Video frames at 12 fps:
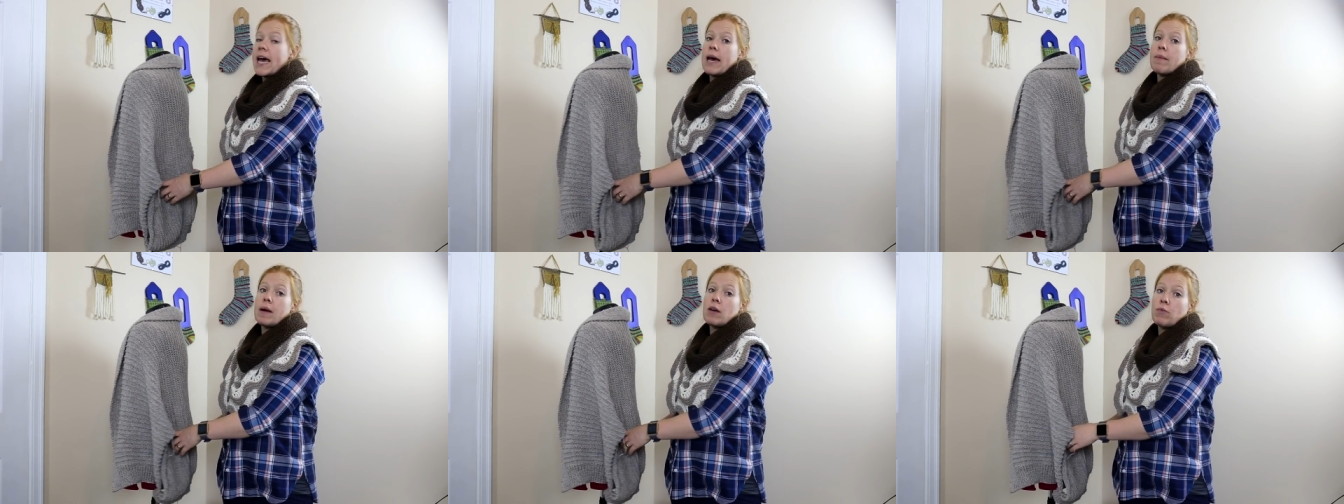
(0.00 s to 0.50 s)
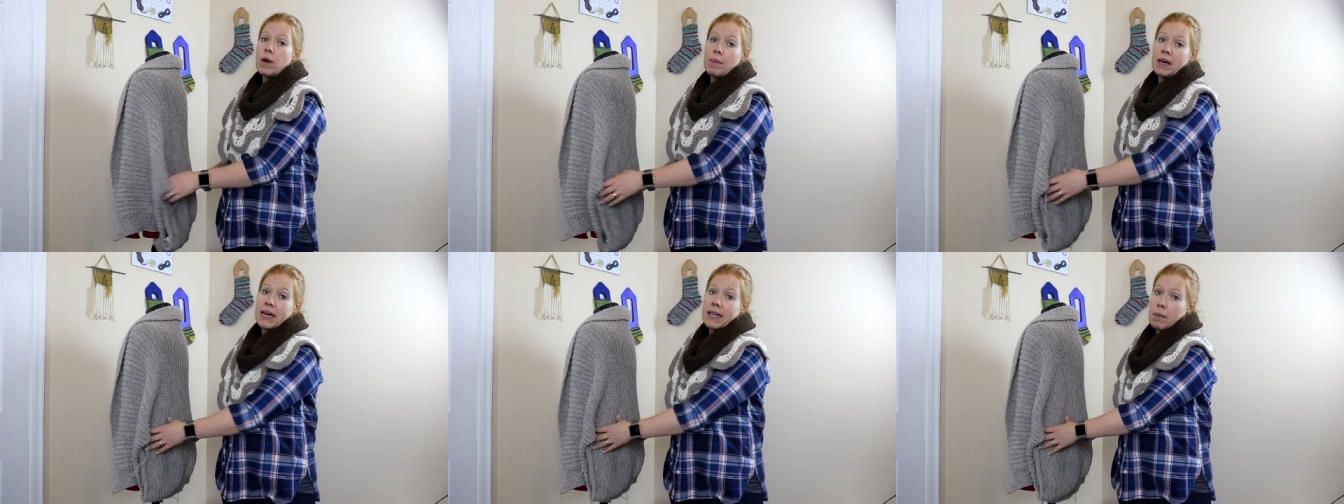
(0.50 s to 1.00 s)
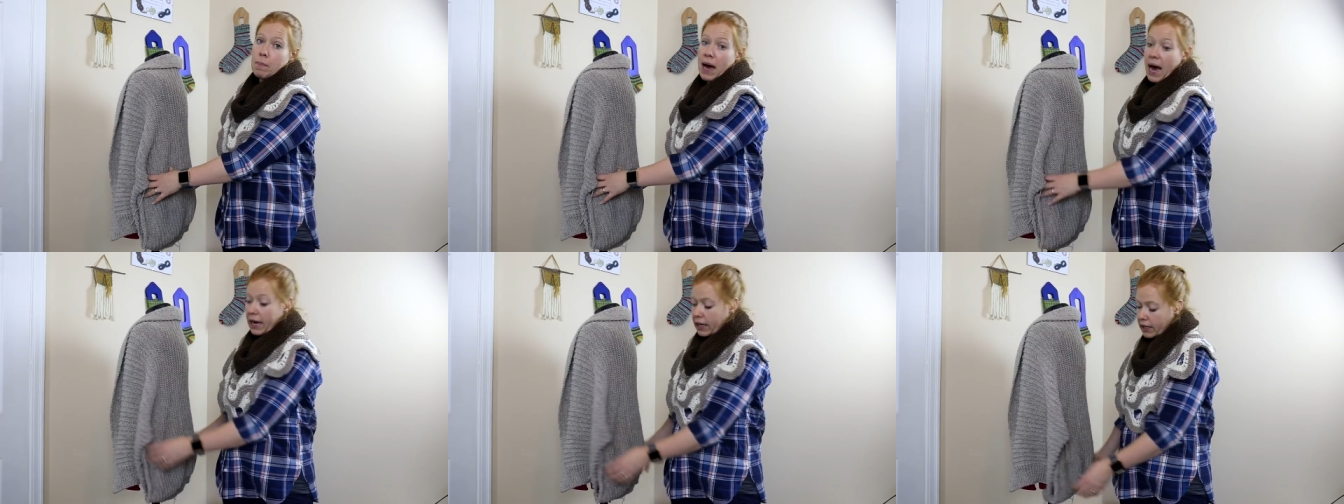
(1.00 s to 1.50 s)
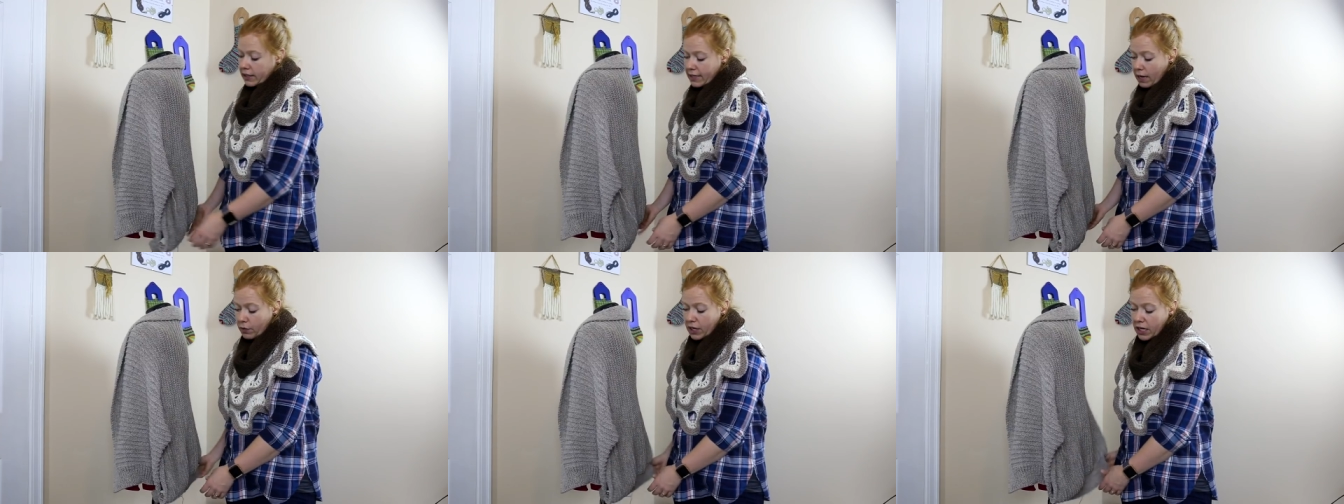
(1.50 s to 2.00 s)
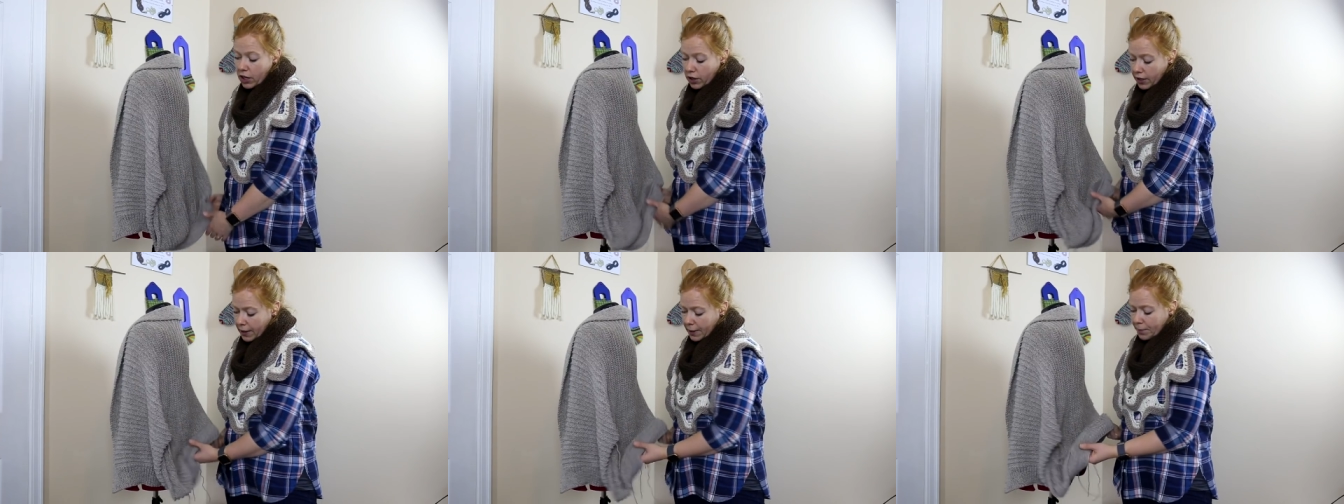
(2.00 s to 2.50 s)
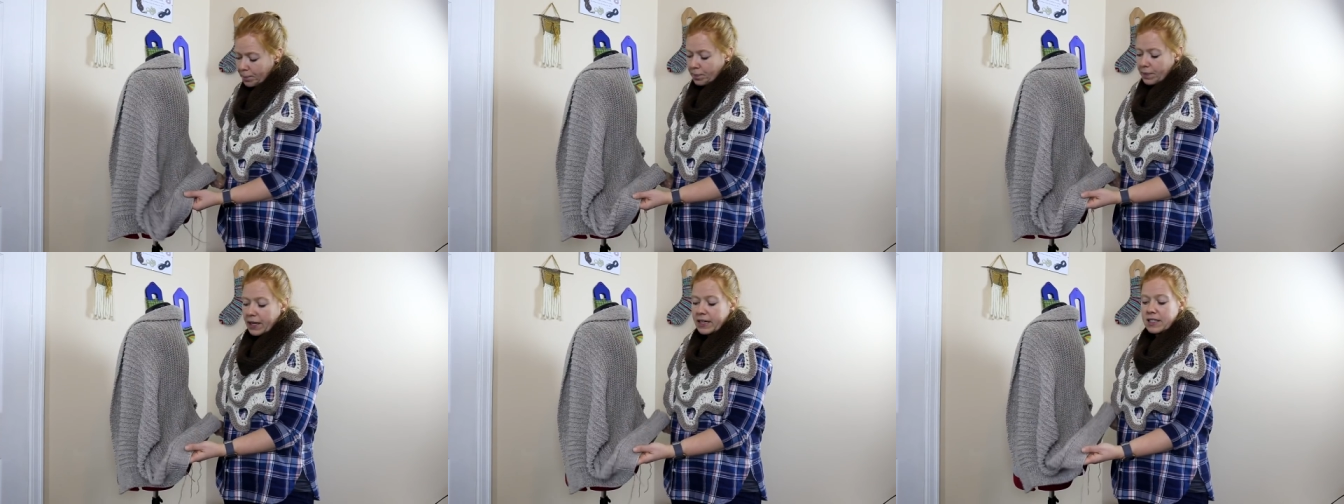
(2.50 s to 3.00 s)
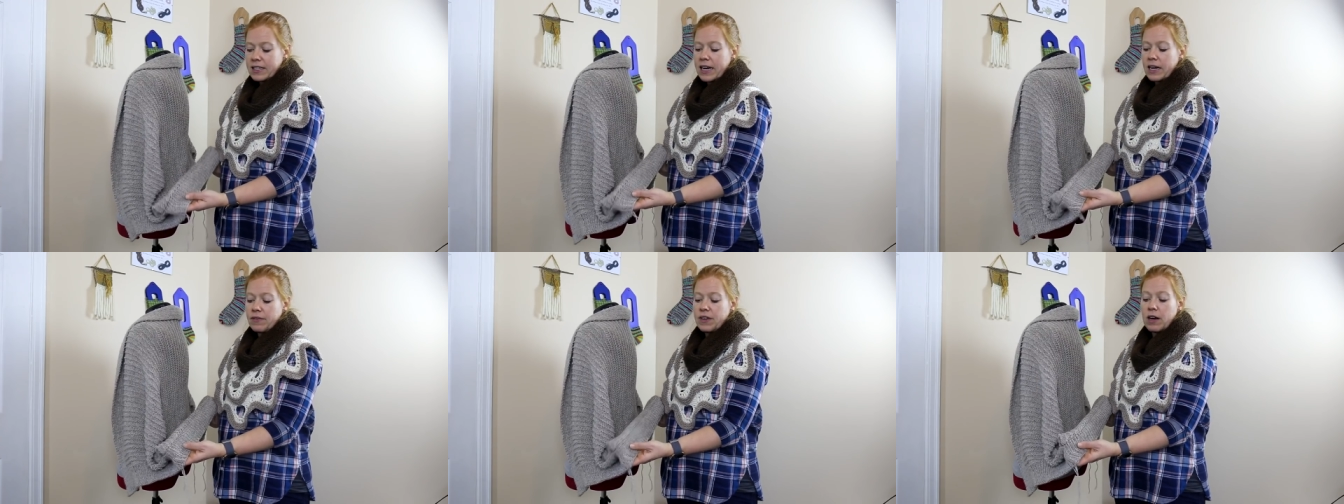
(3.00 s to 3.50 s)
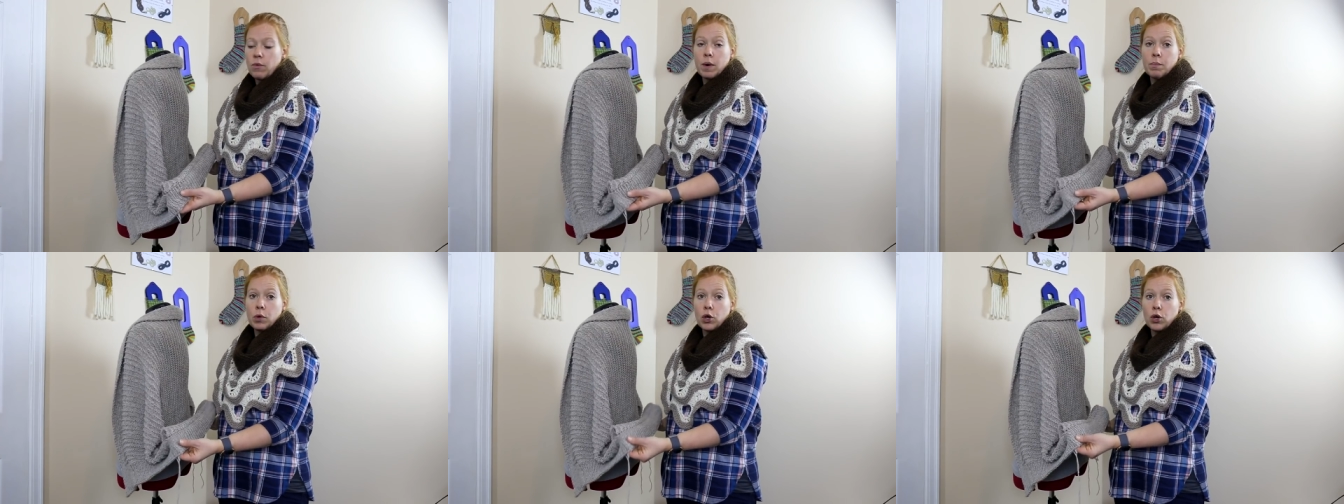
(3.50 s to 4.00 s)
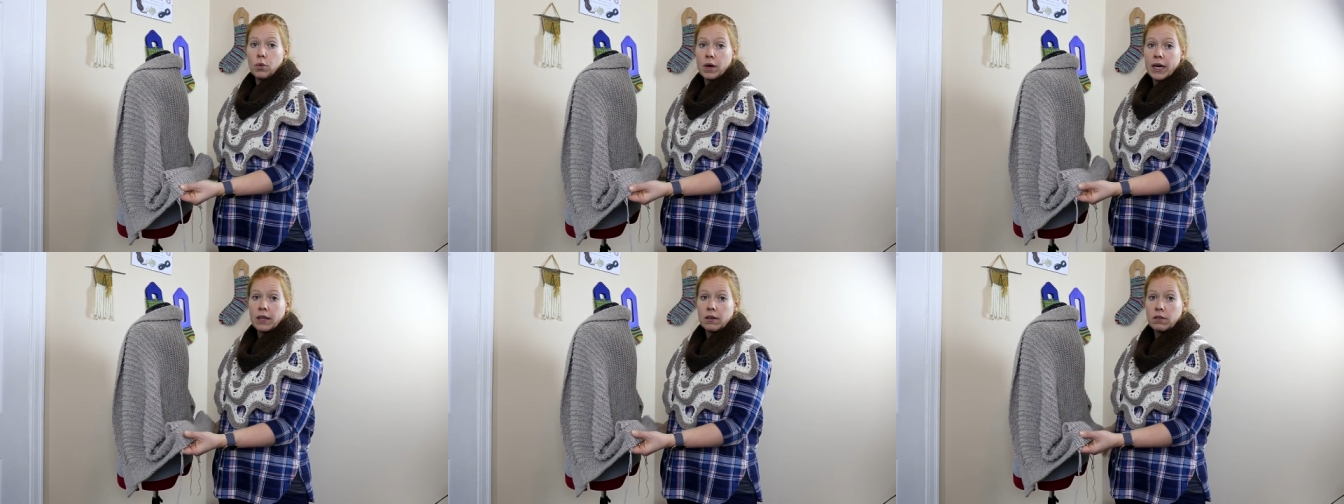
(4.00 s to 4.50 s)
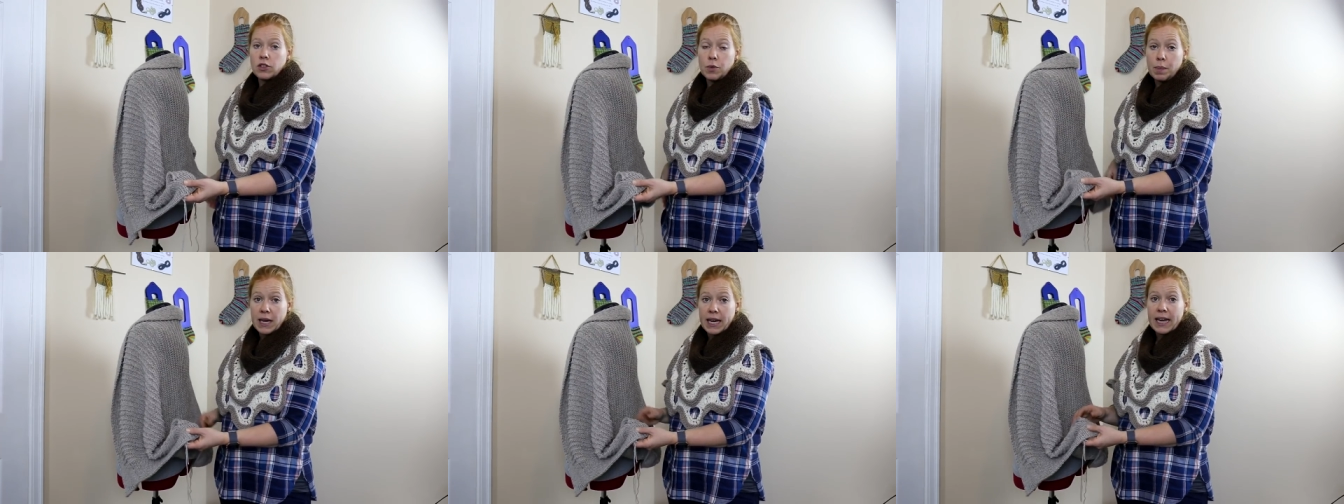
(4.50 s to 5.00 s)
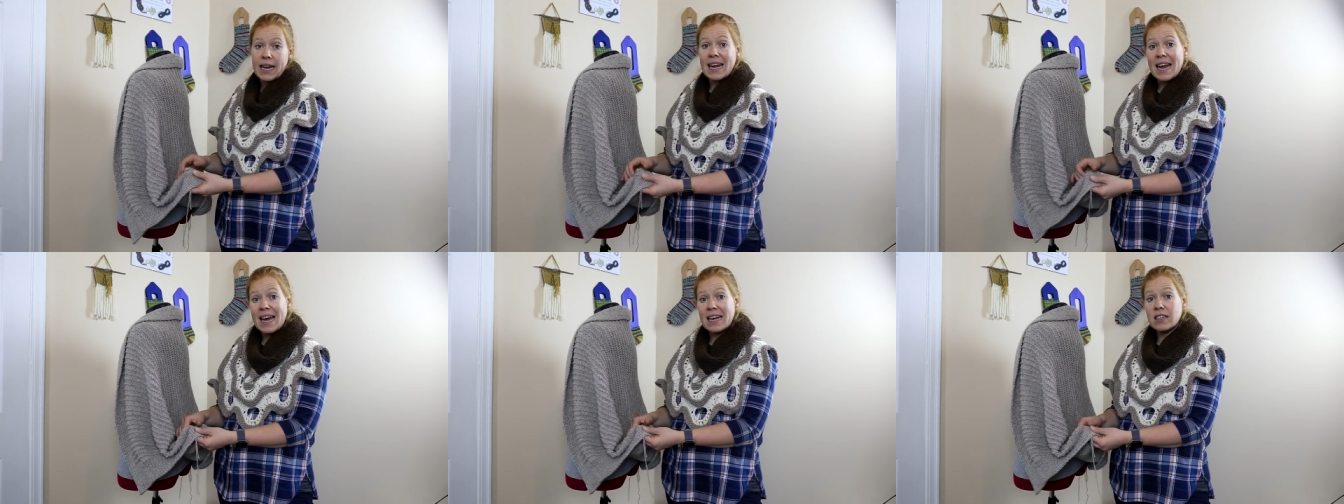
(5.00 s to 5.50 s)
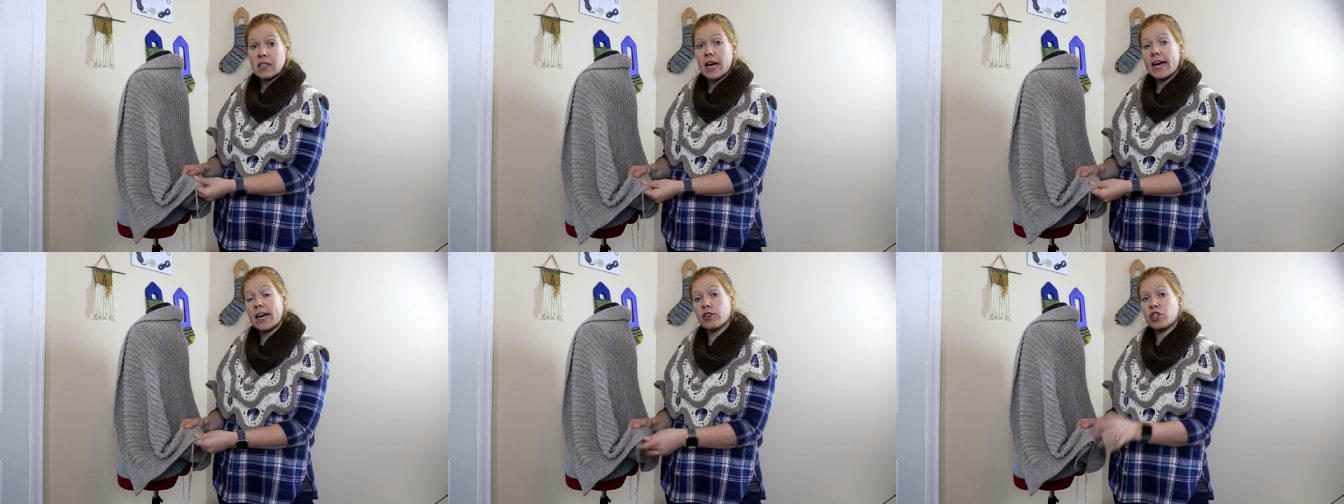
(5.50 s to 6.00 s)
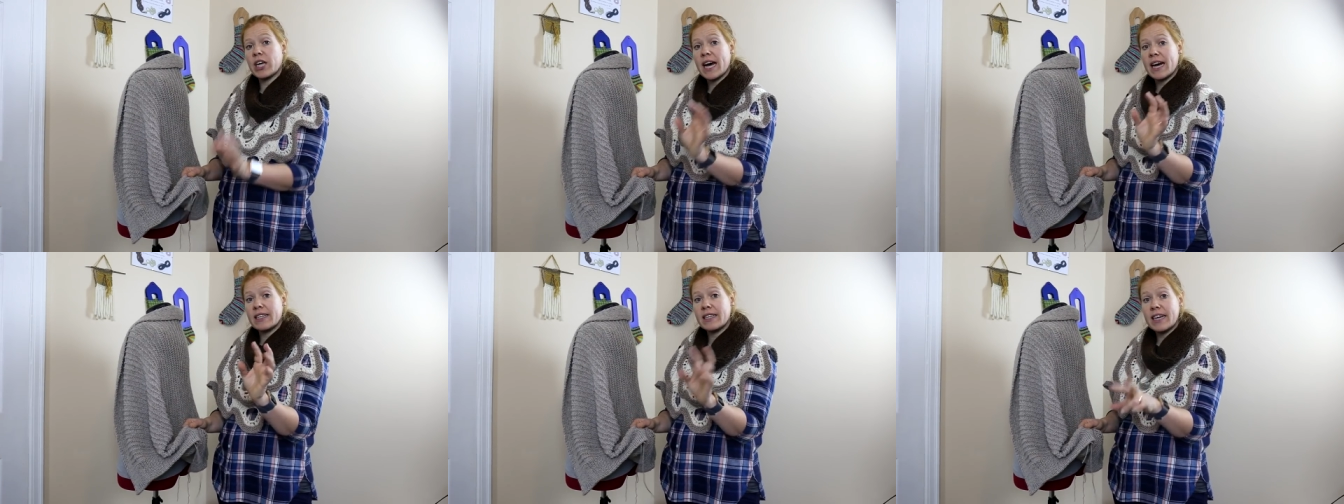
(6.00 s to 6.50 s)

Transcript: and my ribbing at the back down here, instead of knit one, purl one to begin and end, I actually had